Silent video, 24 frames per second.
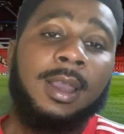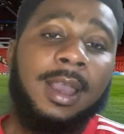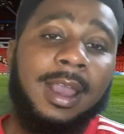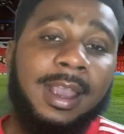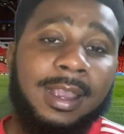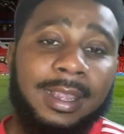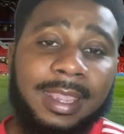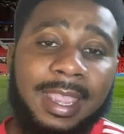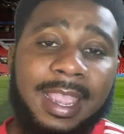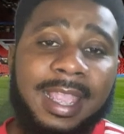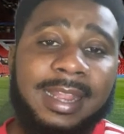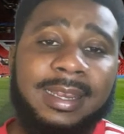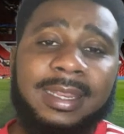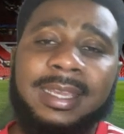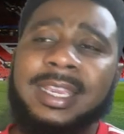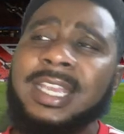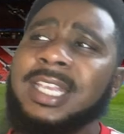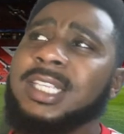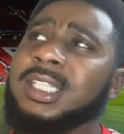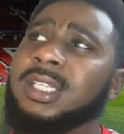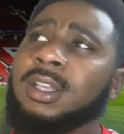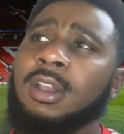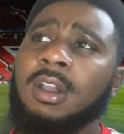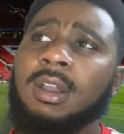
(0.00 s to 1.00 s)
Again,
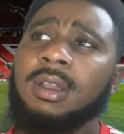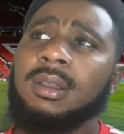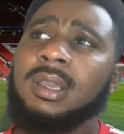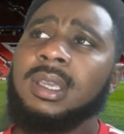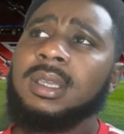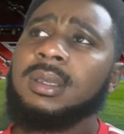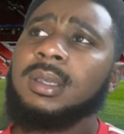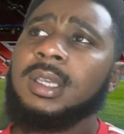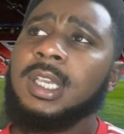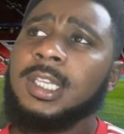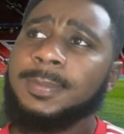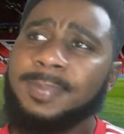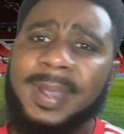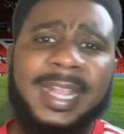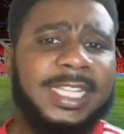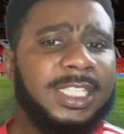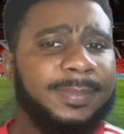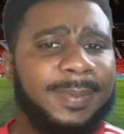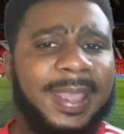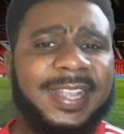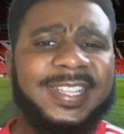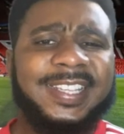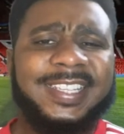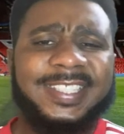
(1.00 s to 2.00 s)
he's got, it's
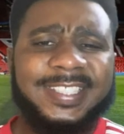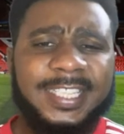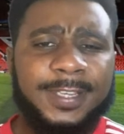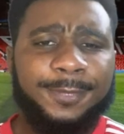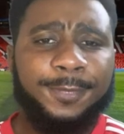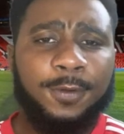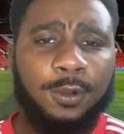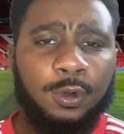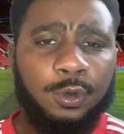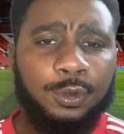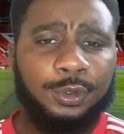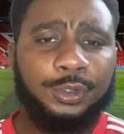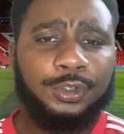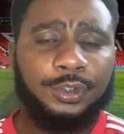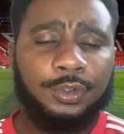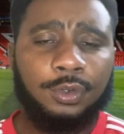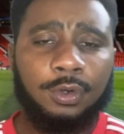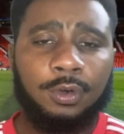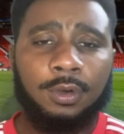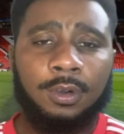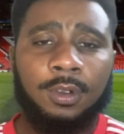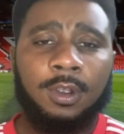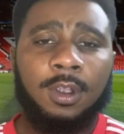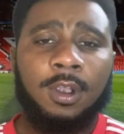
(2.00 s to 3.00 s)
back-to-back assists for Luke
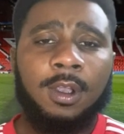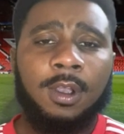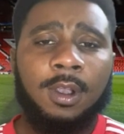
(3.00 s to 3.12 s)
Shaw.